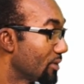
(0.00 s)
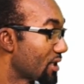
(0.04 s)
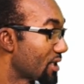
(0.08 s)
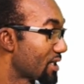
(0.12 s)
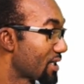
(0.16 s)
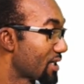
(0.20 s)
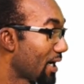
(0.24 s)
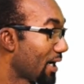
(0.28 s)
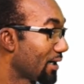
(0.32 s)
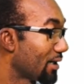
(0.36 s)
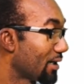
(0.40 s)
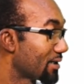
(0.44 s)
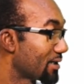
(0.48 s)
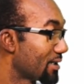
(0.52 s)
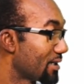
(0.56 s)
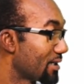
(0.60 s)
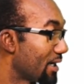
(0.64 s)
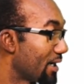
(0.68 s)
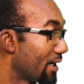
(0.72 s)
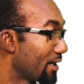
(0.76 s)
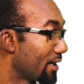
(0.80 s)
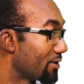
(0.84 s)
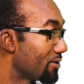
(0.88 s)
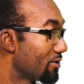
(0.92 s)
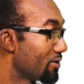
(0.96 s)
child
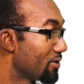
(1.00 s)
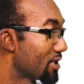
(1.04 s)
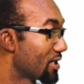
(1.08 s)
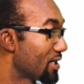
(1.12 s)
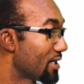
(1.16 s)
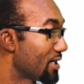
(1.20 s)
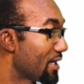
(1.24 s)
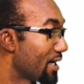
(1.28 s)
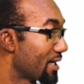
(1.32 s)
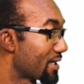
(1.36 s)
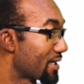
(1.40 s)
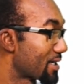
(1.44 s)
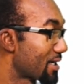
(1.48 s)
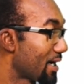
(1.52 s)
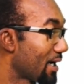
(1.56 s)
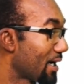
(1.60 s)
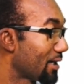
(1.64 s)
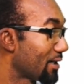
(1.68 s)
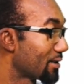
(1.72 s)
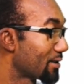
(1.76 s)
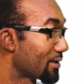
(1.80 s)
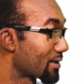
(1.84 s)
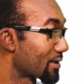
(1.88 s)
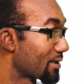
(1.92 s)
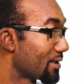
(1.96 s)
here, you see the
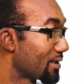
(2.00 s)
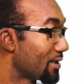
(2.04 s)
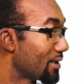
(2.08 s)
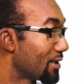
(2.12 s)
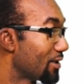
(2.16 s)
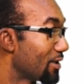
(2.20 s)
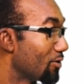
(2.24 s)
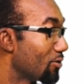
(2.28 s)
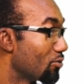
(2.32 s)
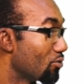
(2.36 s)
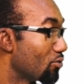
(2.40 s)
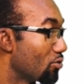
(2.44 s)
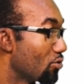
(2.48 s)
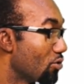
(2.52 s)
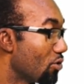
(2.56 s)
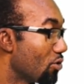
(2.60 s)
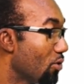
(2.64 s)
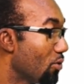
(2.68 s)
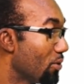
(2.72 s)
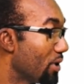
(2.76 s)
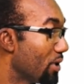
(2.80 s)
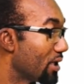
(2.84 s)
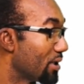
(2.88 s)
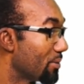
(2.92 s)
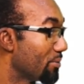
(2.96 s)
child
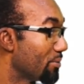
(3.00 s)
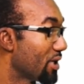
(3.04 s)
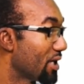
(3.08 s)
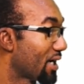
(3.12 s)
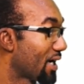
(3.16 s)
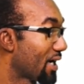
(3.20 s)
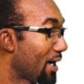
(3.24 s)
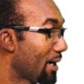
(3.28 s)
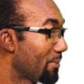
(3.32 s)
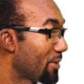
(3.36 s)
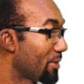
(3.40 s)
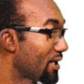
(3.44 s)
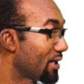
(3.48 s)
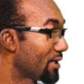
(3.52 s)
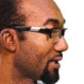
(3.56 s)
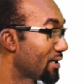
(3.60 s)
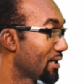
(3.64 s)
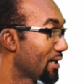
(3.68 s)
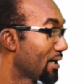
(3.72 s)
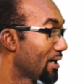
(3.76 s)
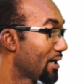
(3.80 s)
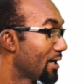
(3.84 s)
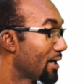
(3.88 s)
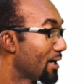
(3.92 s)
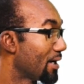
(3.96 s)
growing, becoming
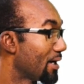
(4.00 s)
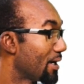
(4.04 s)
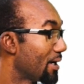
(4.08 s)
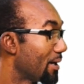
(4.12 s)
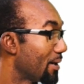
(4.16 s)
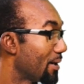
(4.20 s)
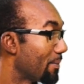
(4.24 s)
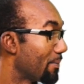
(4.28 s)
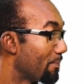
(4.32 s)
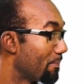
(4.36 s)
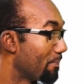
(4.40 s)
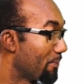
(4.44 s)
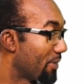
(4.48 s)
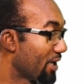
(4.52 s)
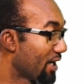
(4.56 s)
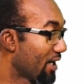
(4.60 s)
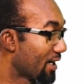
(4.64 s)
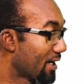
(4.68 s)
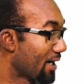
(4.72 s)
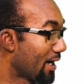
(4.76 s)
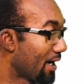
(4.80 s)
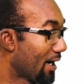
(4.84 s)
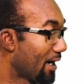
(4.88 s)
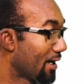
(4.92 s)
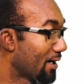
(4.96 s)

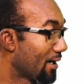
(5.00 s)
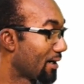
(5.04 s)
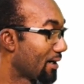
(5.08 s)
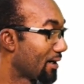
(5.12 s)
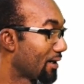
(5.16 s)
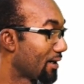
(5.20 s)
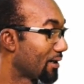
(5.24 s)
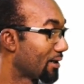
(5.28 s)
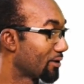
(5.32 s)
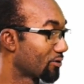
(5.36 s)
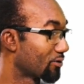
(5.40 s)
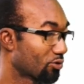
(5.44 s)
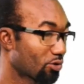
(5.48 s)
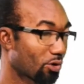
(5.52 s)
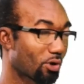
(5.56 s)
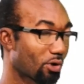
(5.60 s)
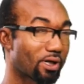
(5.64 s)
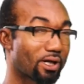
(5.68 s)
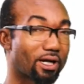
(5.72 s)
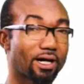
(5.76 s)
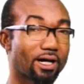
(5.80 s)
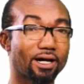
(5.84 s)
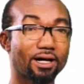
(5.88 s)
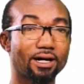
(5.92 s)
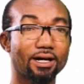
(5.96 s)
bigger,
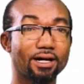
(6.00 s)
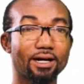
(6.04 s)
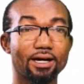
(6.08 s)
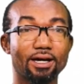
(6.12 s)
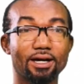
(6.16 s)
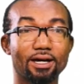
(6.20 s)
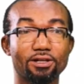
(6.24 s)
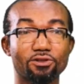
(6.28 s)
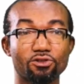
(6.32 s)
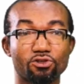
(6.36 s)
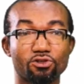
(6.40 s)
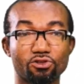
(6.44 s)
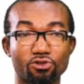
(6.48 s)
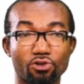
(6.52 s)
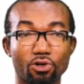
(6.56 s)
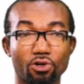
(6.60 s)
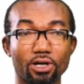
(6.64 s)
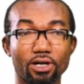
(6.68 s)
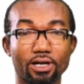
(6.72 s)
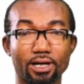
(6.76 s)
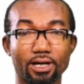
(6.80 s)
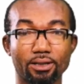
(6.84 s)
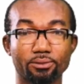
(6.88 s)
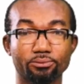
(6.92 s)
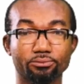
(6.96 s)
taller, and
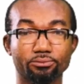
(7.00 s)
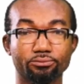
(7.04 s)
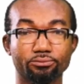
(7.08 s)
stronger.